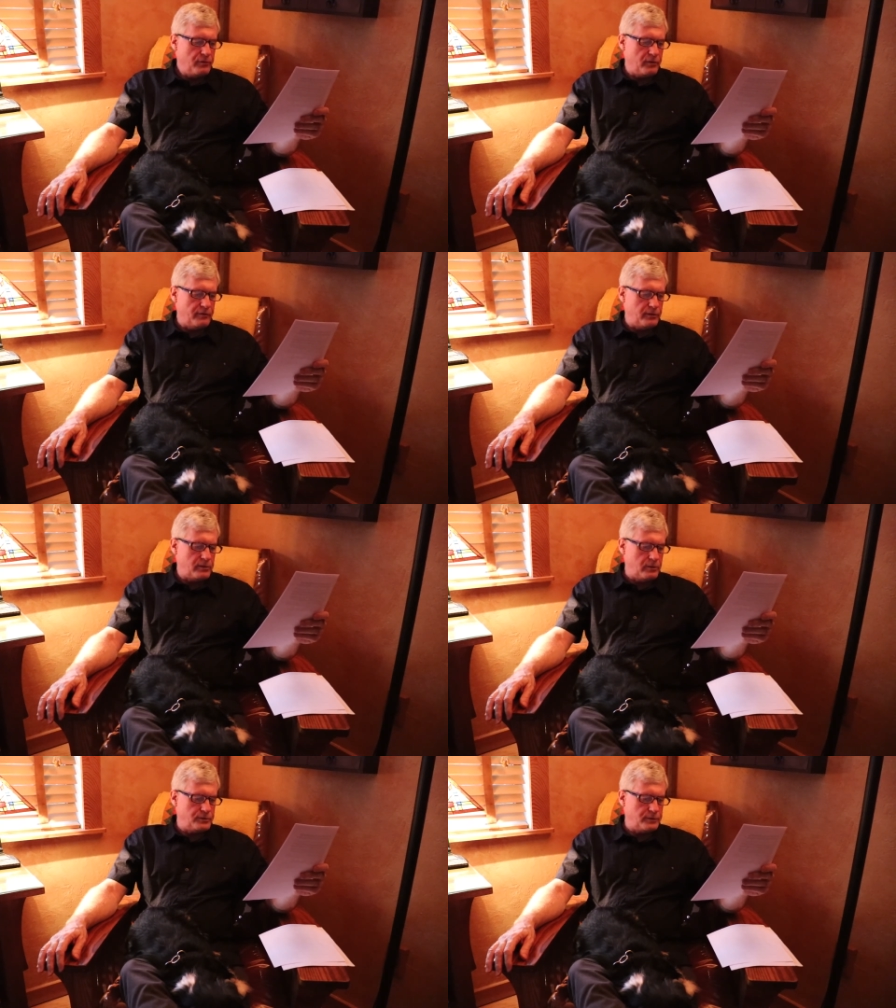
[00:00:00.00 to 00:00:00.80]
Forever
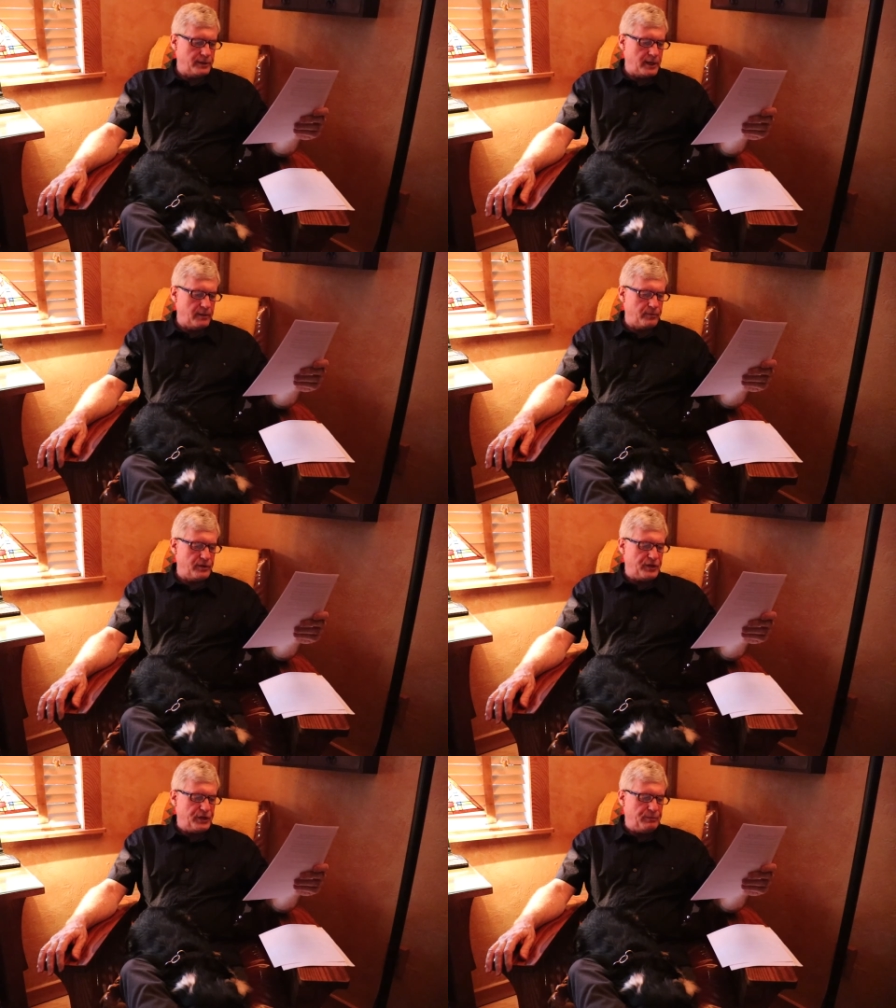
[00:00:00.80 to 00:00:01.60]
closer they came
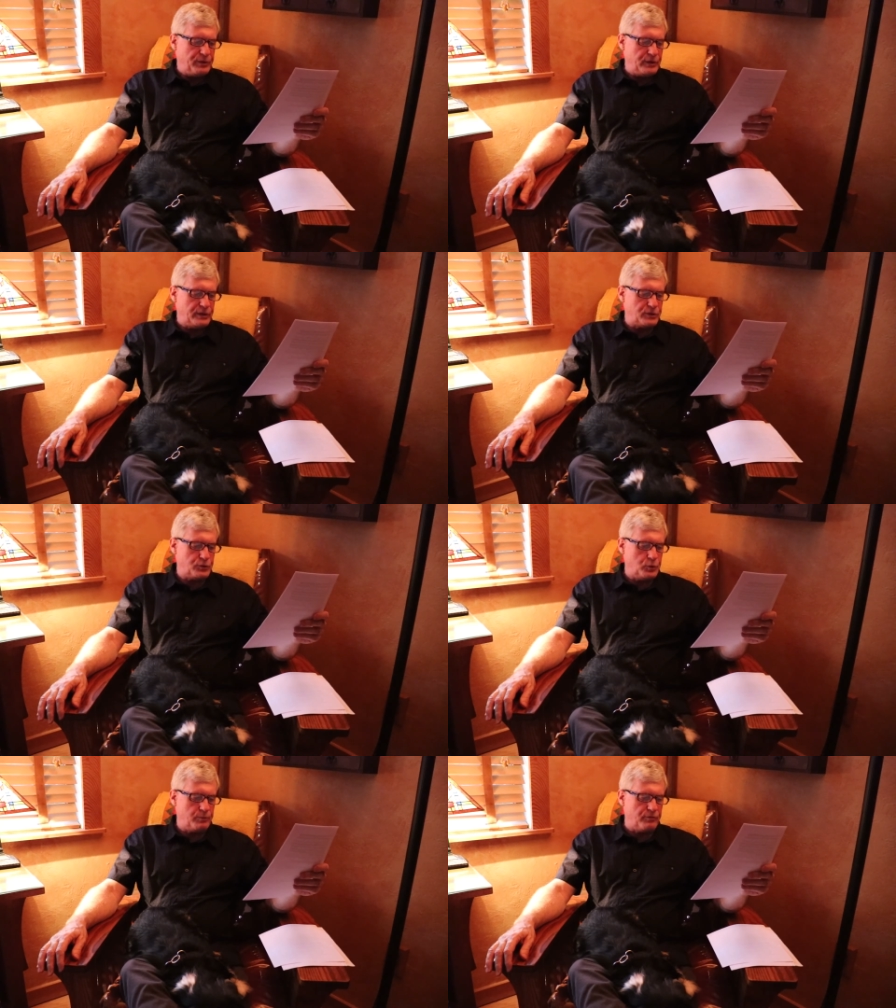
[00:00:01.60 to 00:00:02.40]
to the dimly lit
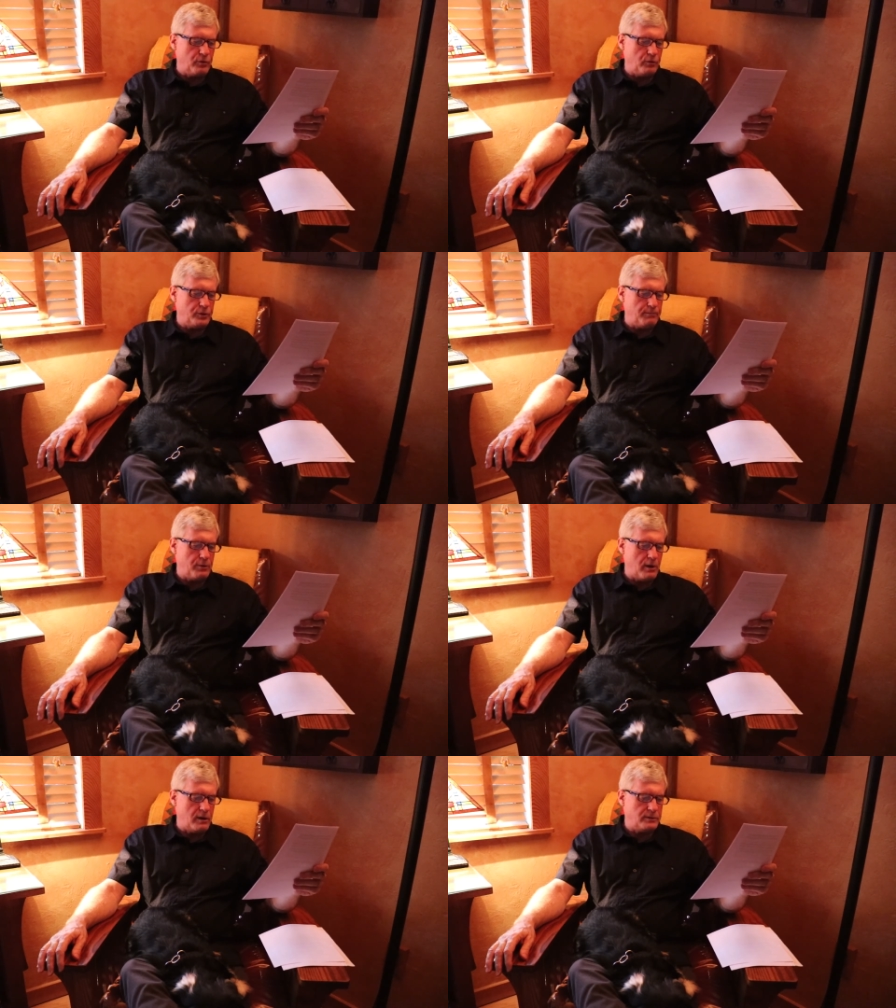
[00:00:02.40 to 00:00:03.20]
stoop for only to
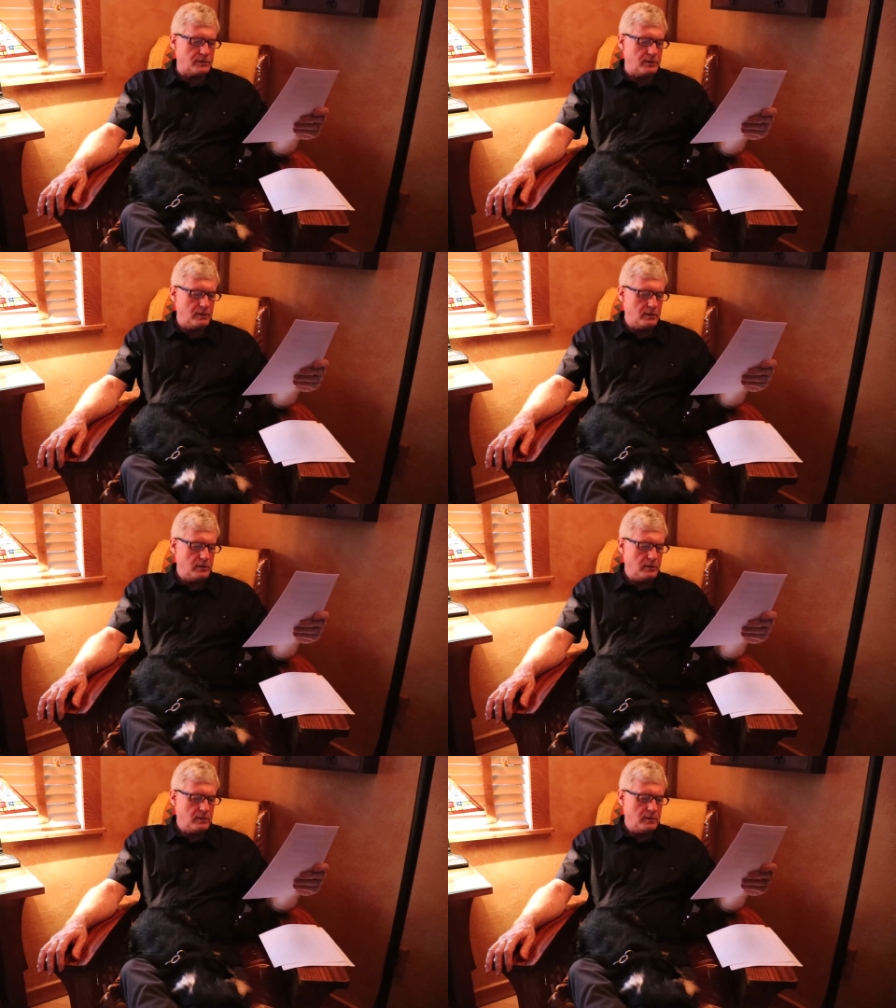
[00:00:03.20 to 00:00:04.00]
pause
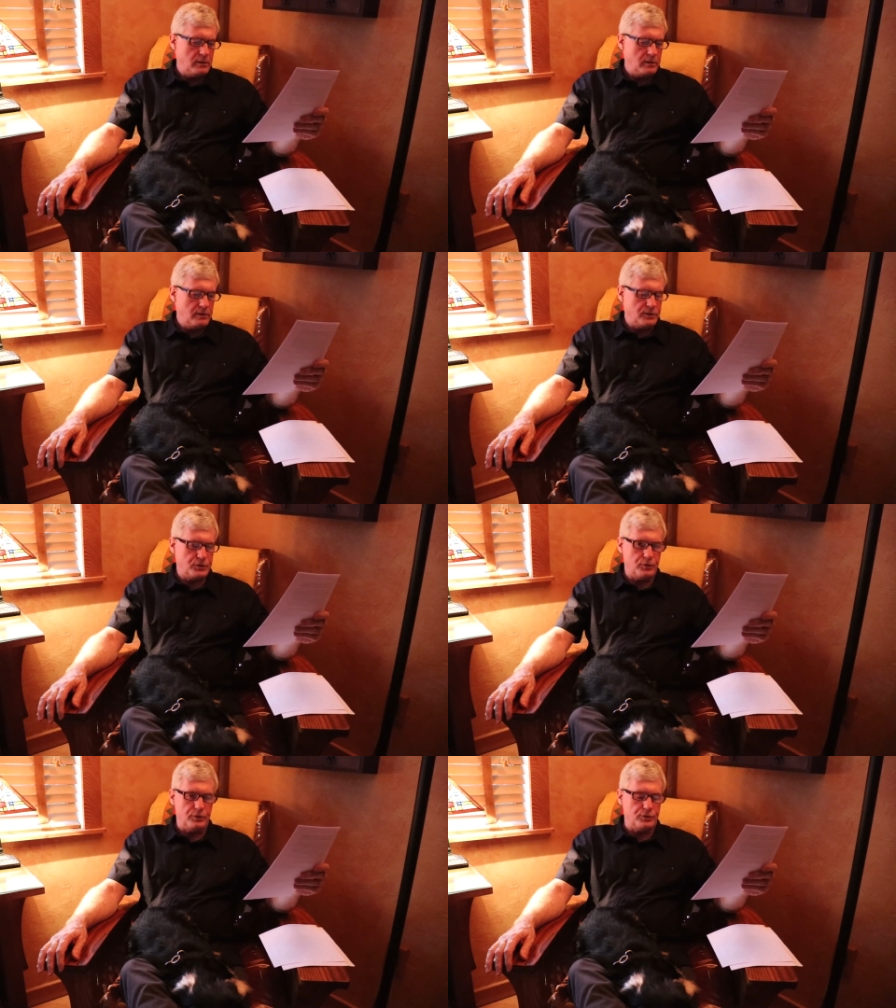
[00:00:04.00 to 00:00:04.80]
the
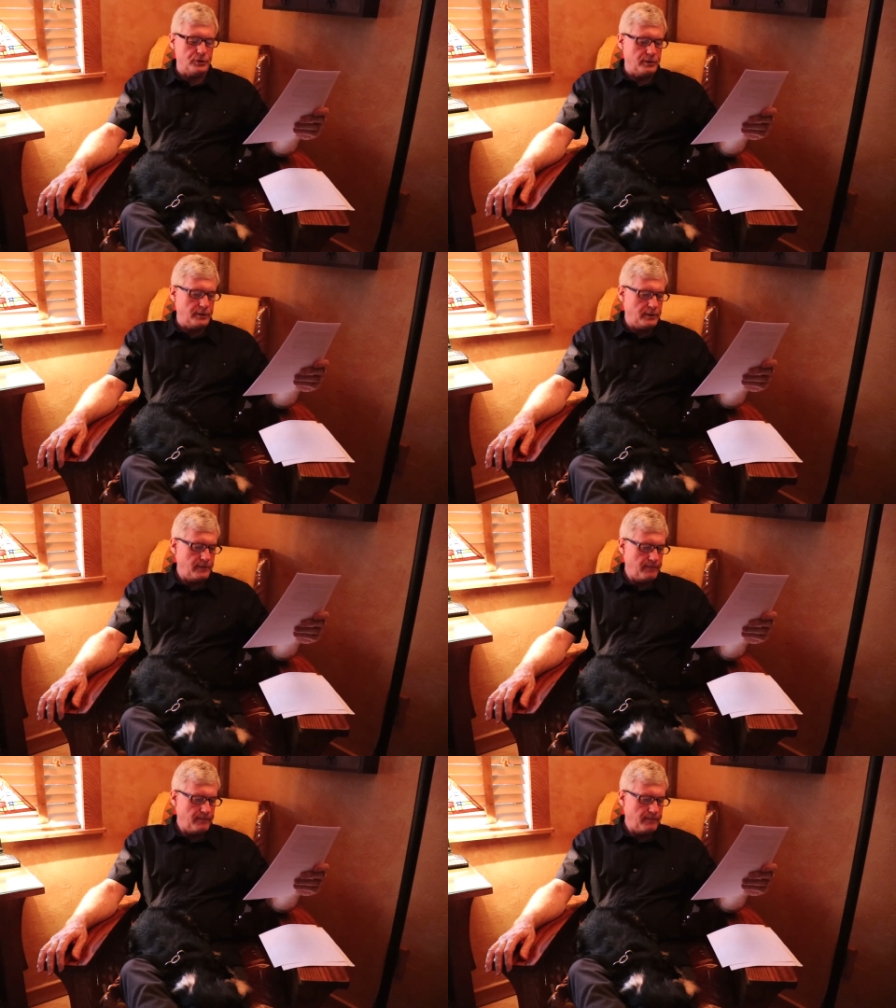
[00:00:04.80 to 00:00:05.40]
short journey.